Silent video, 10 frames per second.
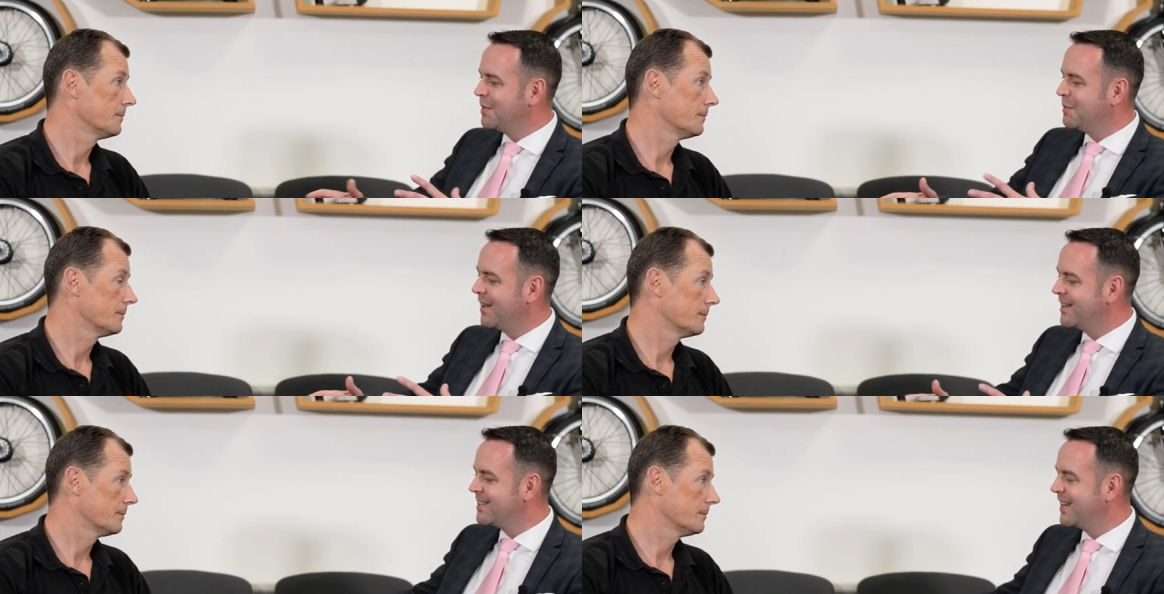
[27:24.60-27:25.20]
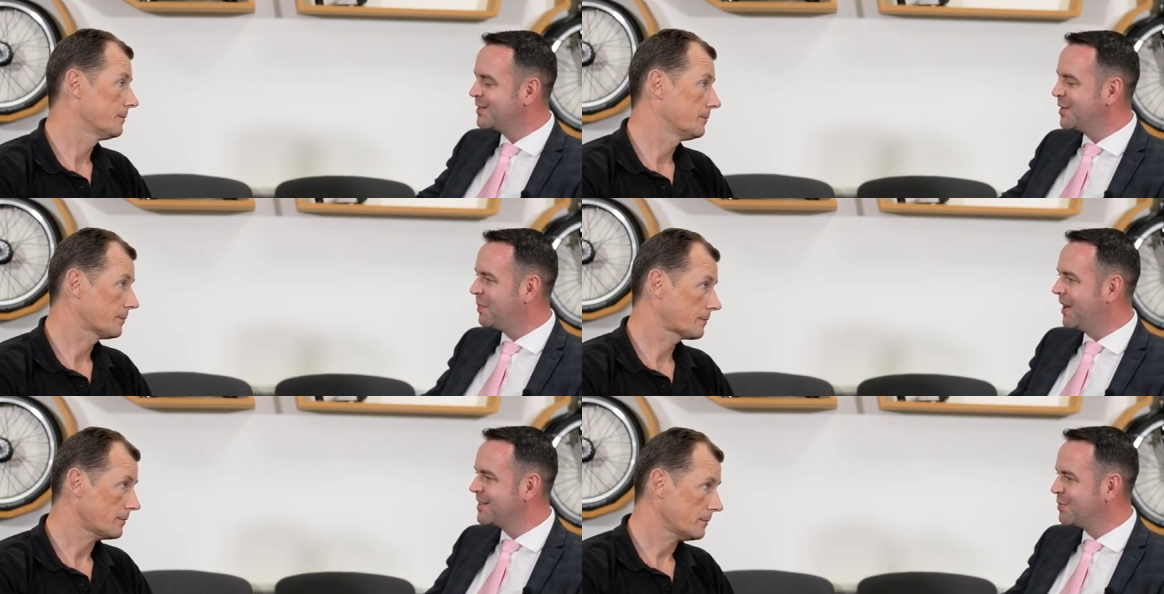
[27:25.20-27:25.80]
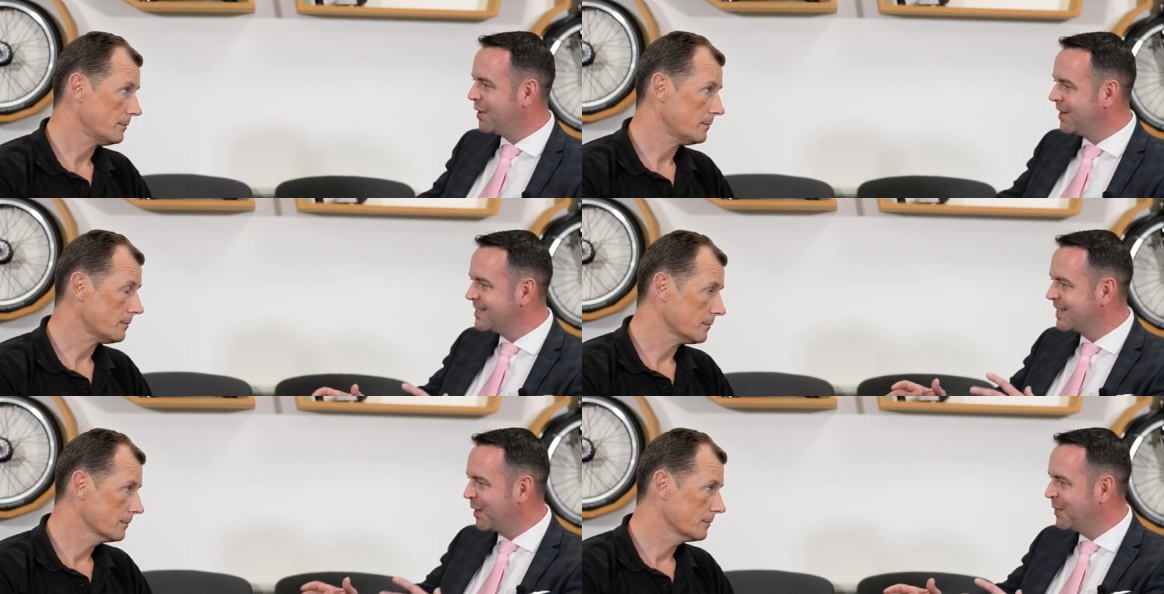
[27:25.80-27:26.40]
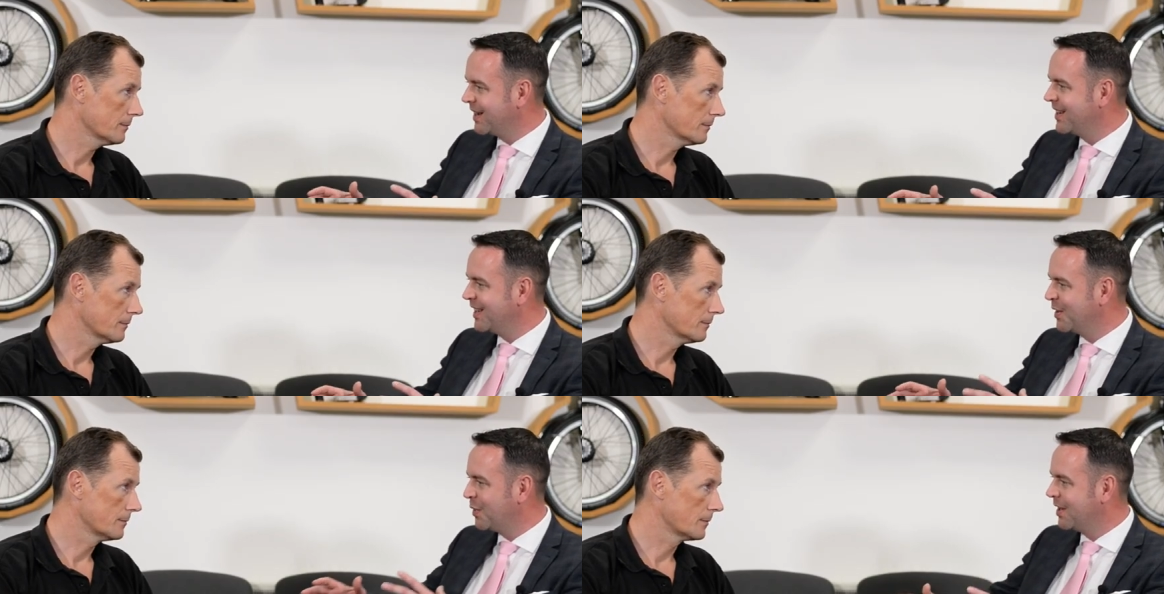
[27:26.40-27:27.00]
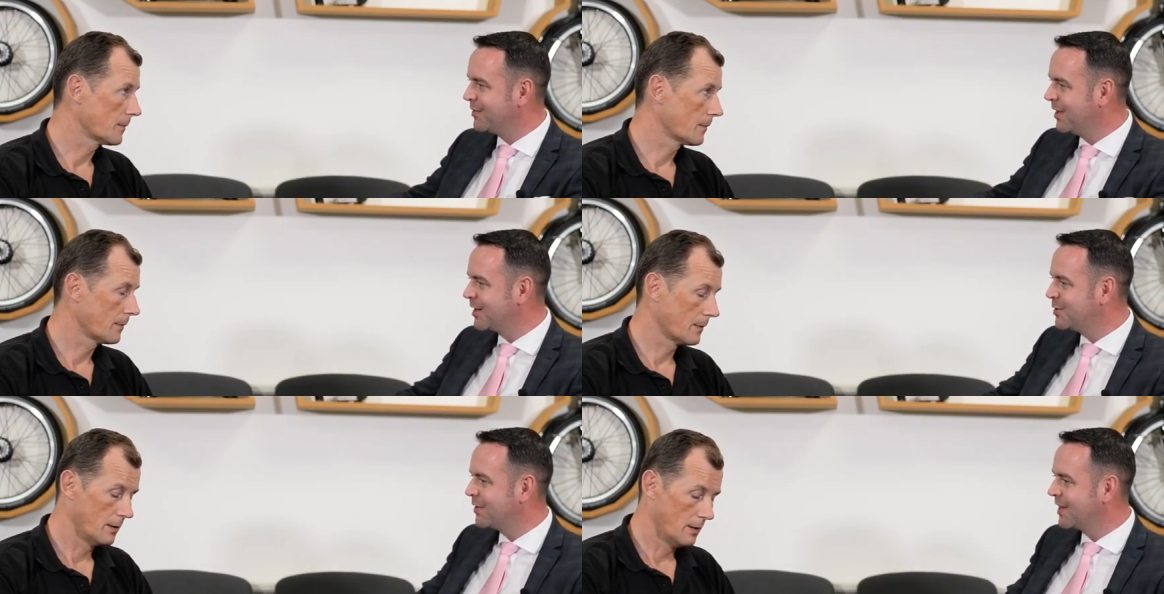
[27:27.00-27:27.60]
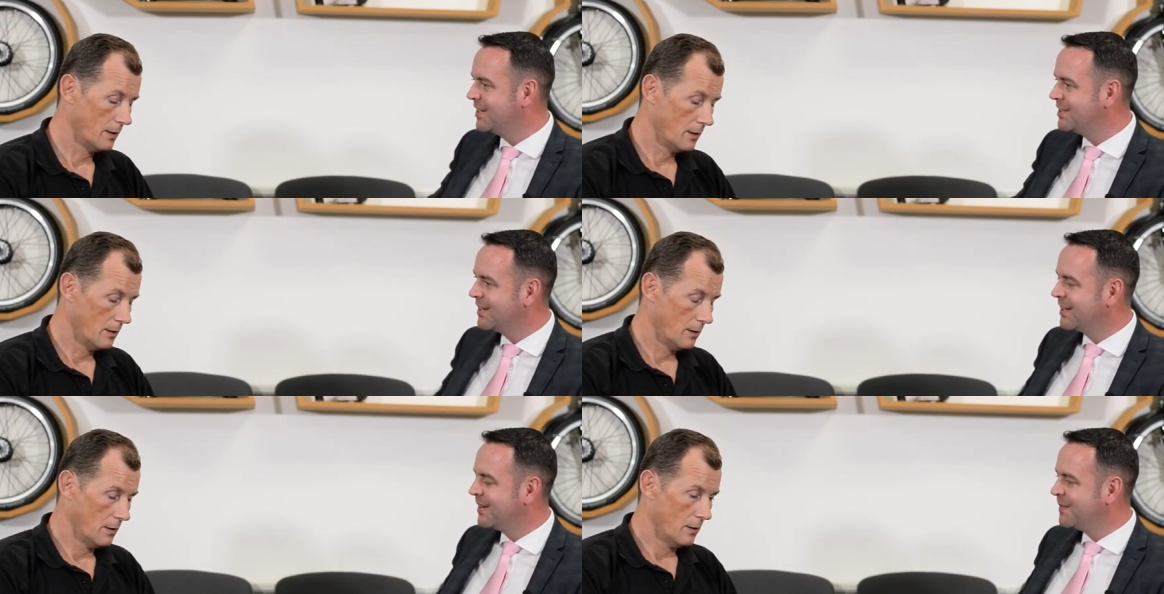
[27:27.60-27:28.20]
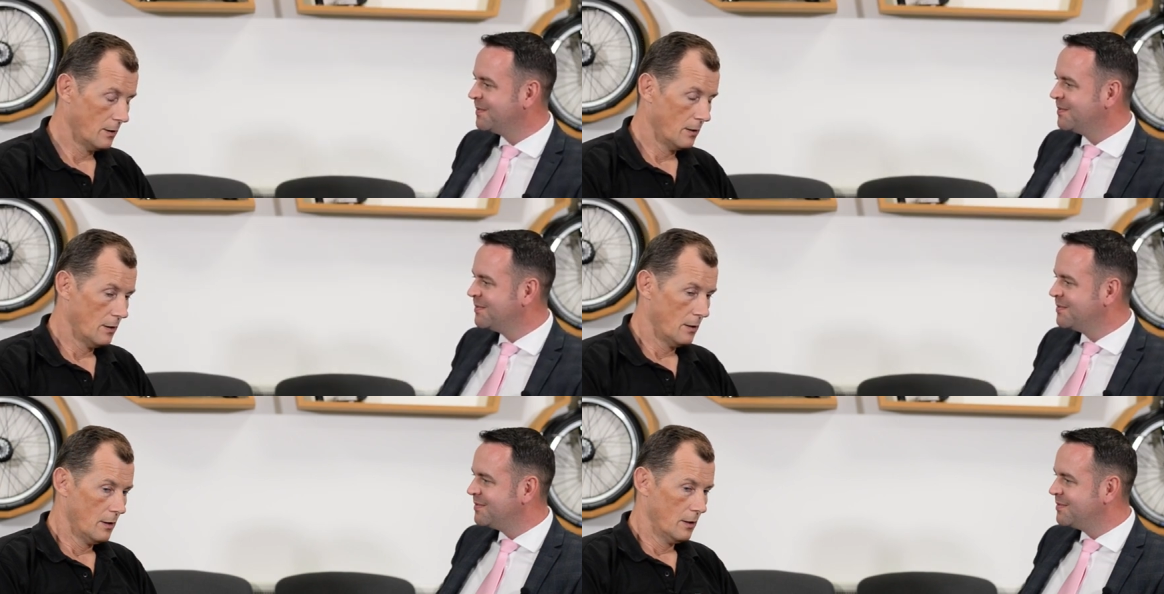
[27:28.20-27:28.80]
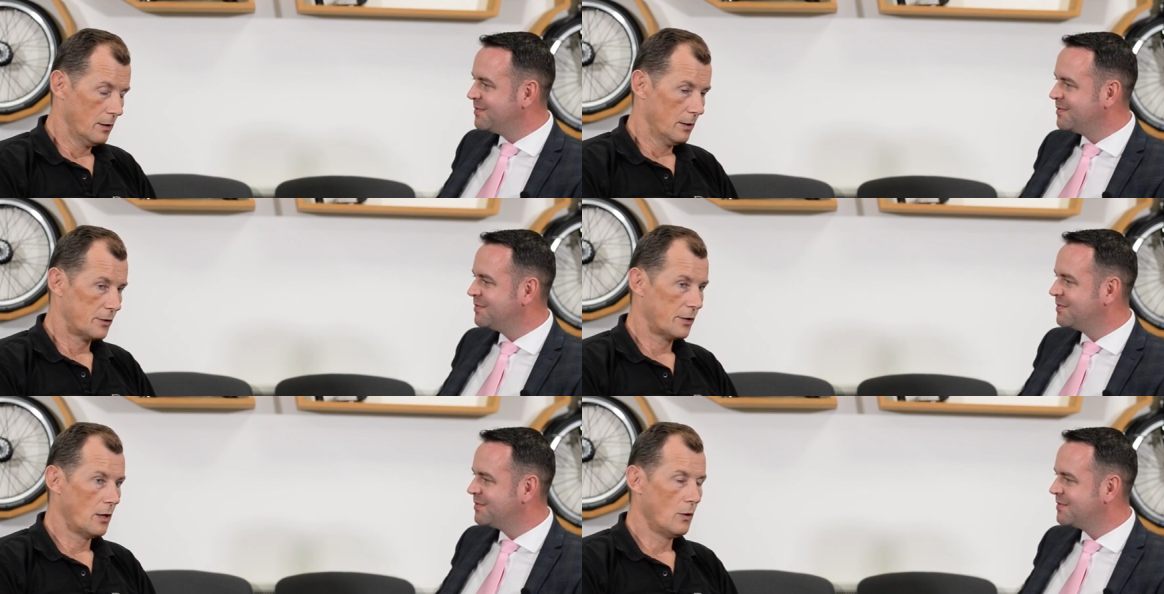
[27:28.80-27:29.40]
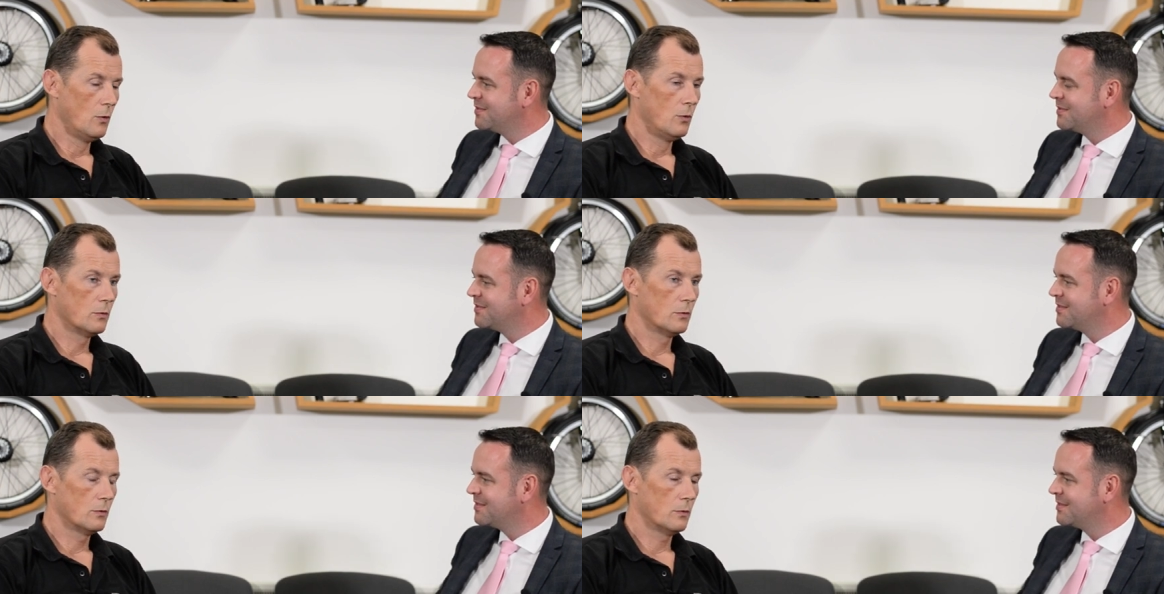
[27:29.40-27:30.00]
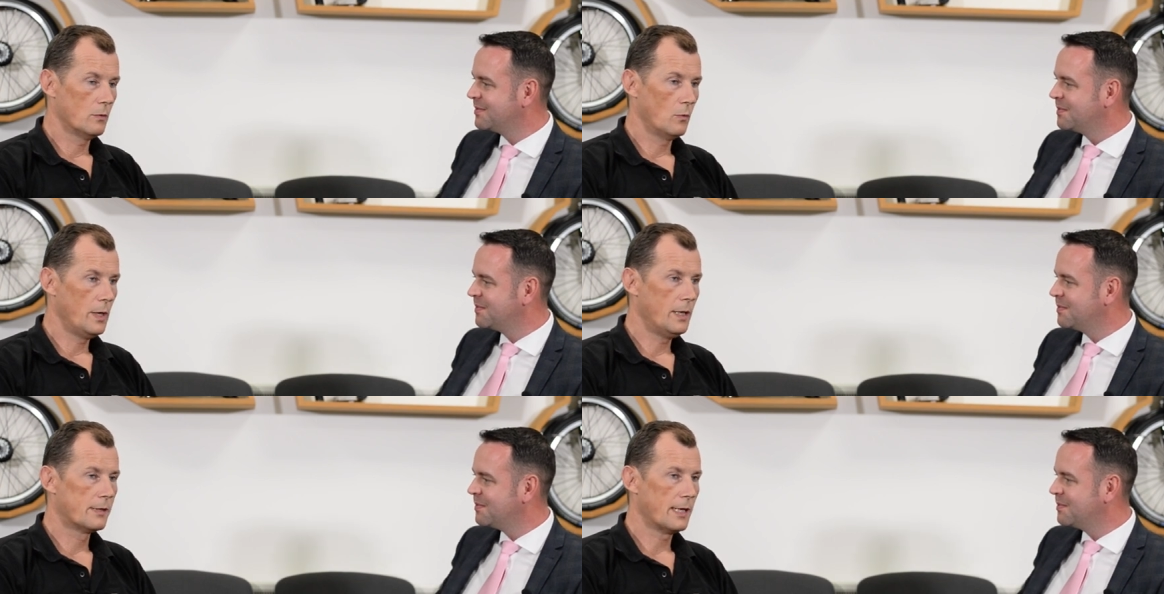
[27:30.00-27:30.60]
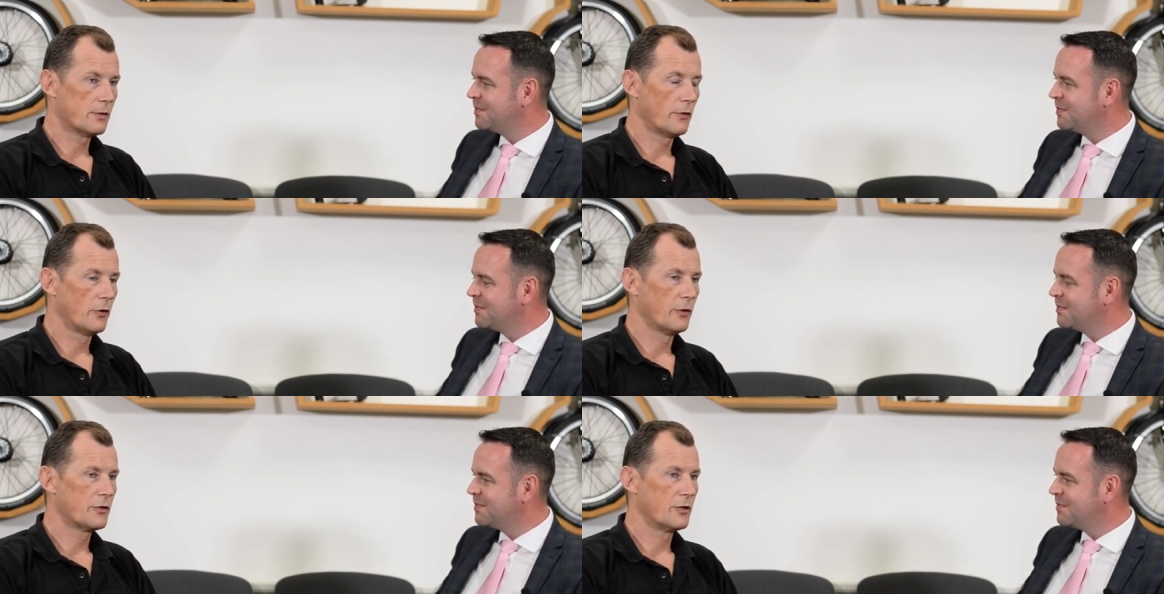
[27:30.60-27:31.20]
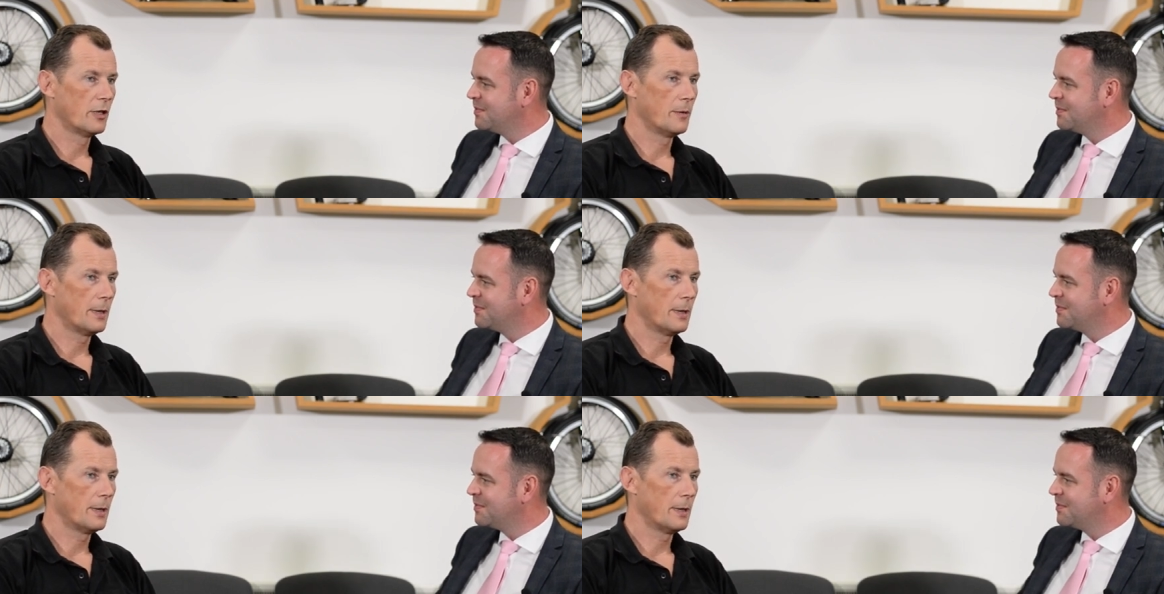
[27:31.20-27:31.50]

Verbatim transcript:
Speaker 1: me about these electric bikes. What is coming in the world of electrification? So,
Speaker 2: we set off on this journey